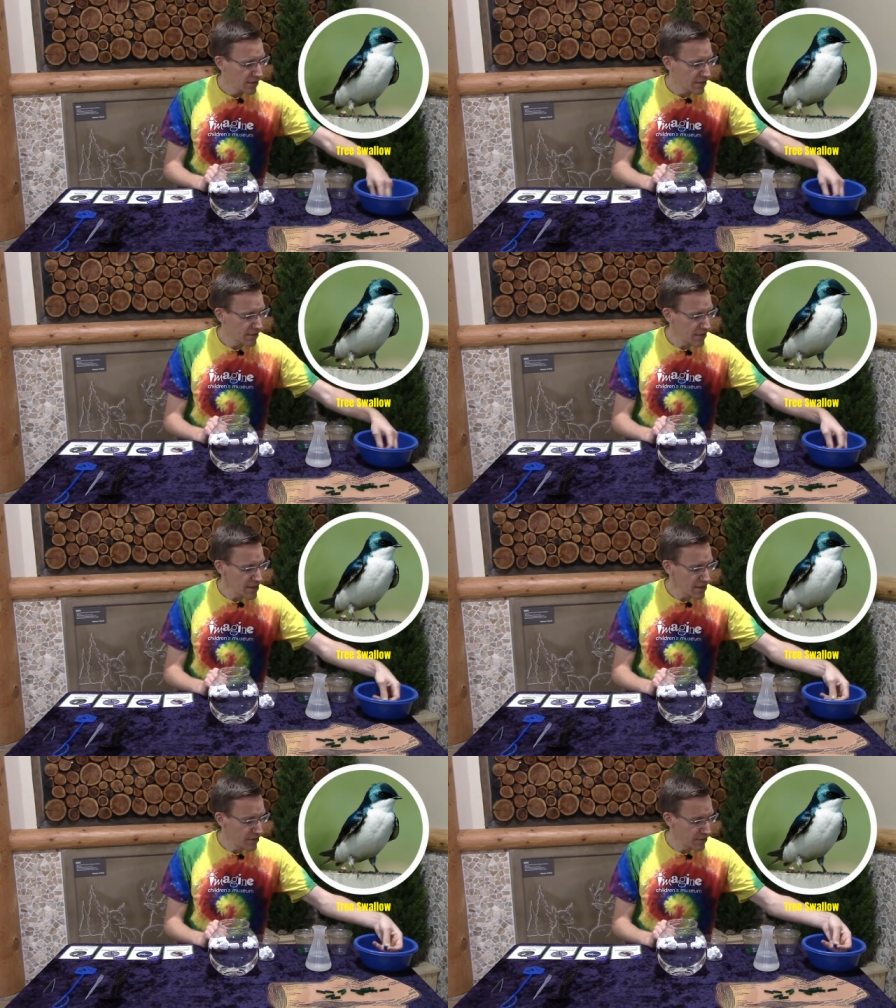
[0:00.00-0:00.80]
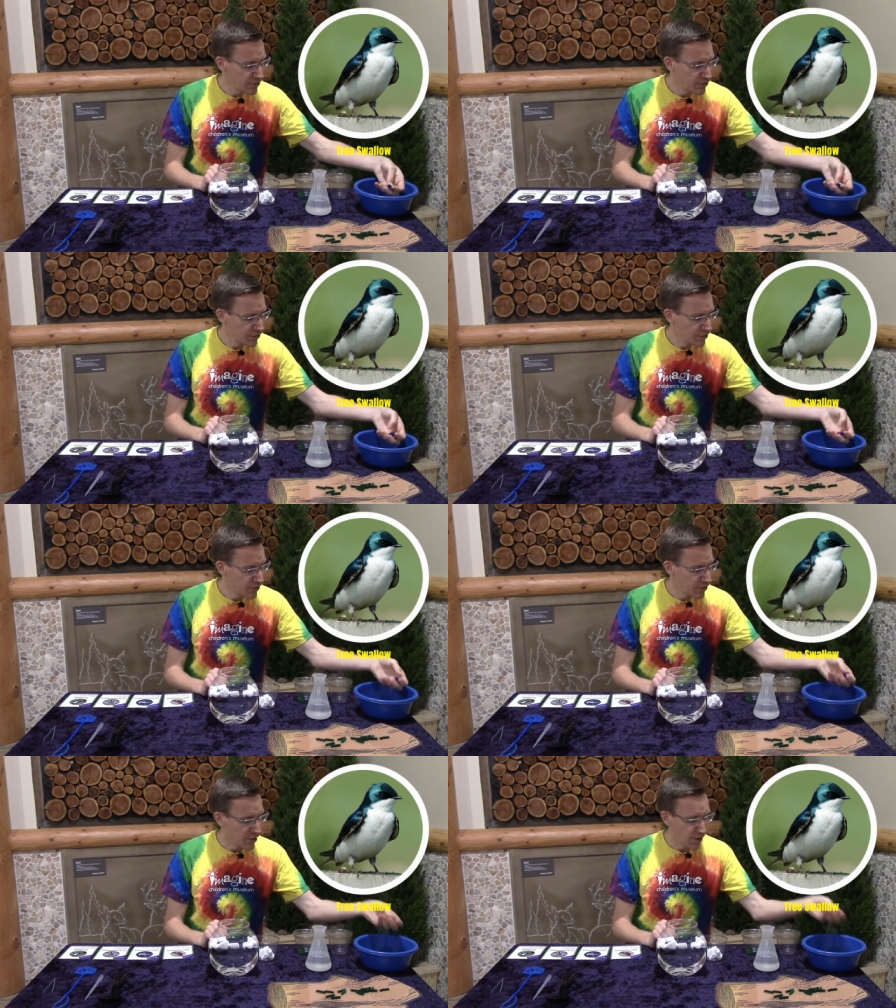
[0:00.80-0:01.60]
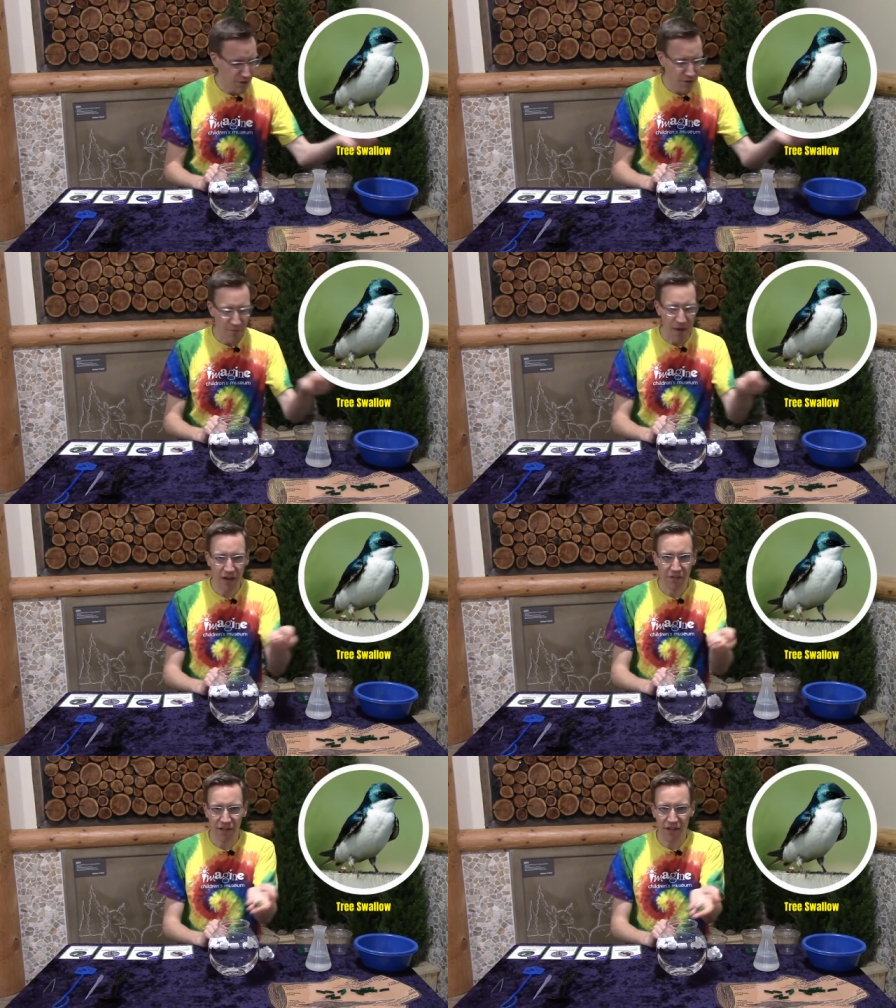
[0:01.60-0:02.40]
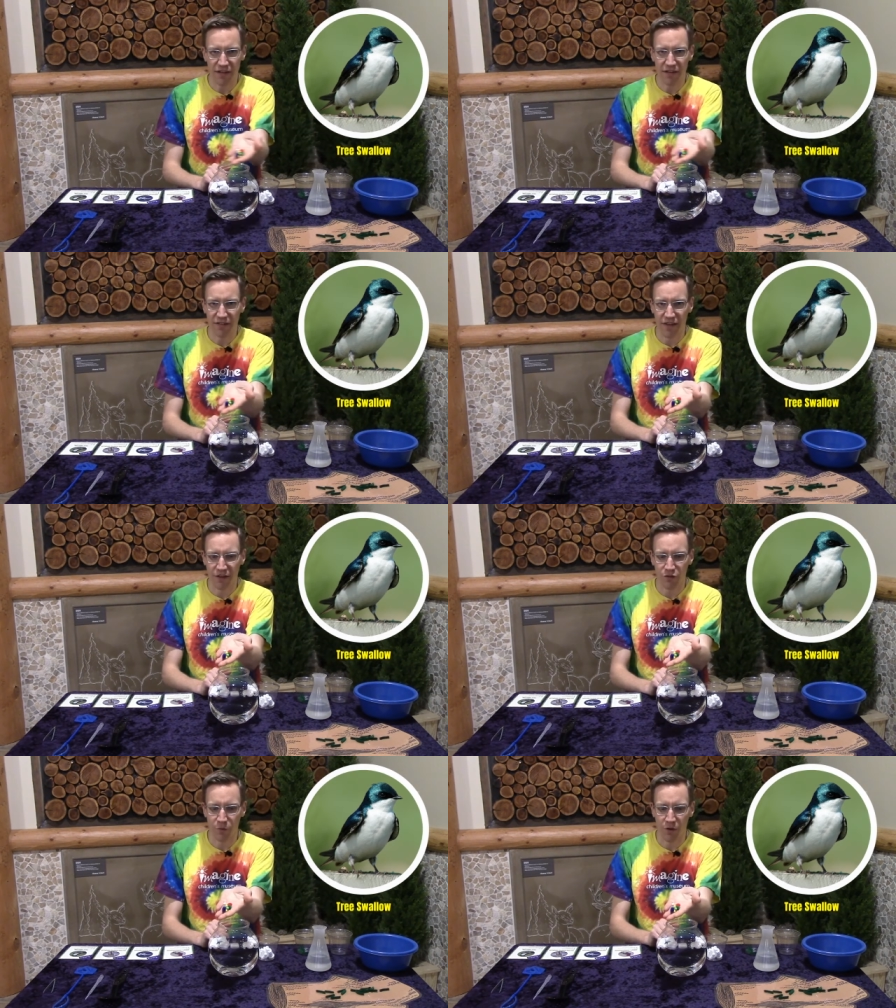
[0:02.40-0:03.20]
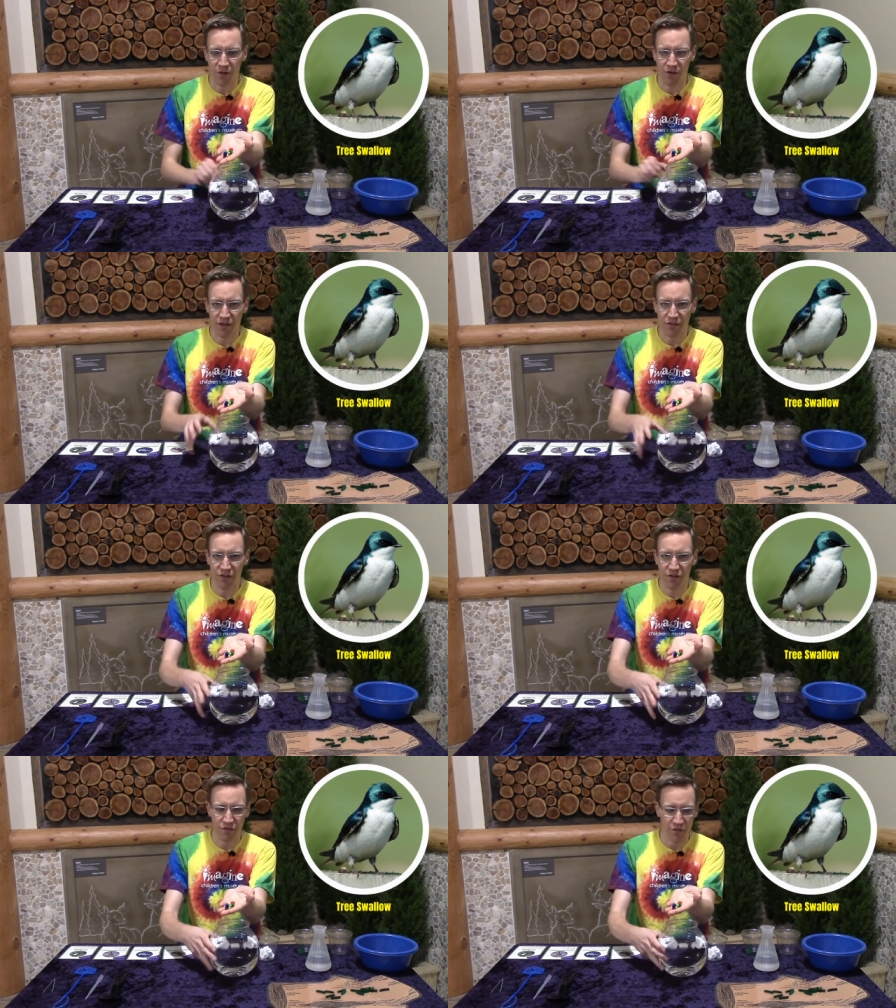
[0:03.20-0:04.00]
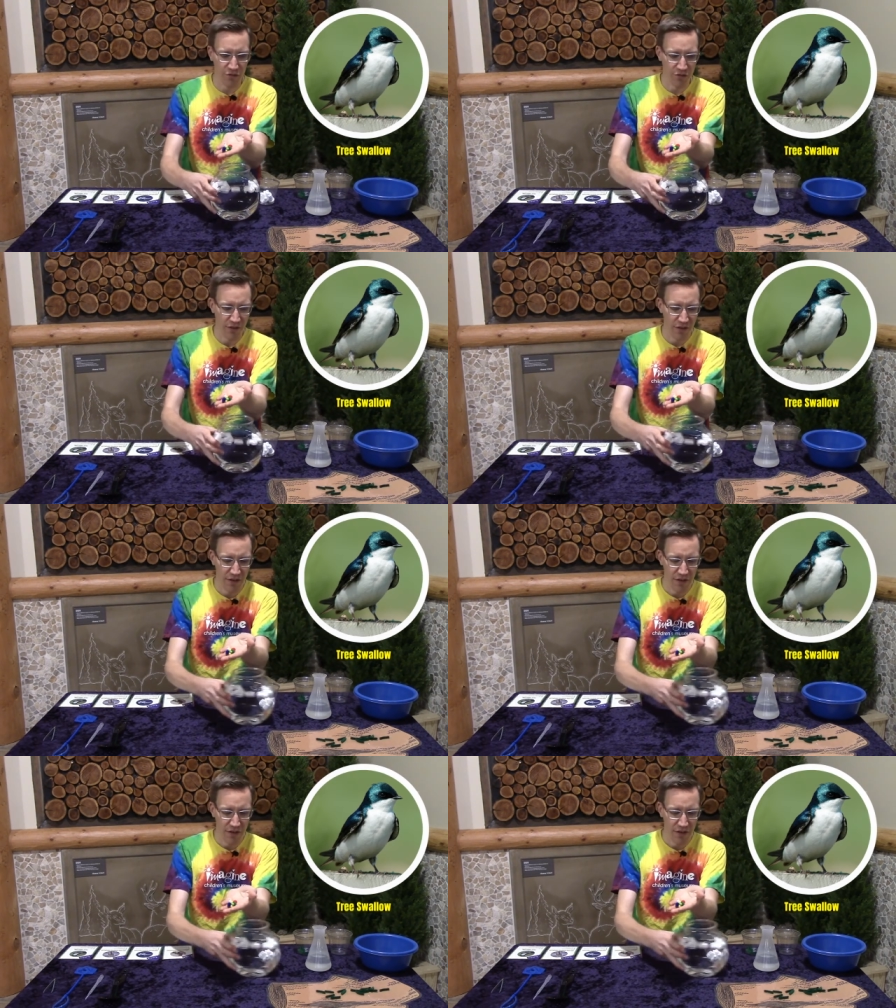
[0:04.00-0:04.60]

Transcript: These are the model insects we're going to use.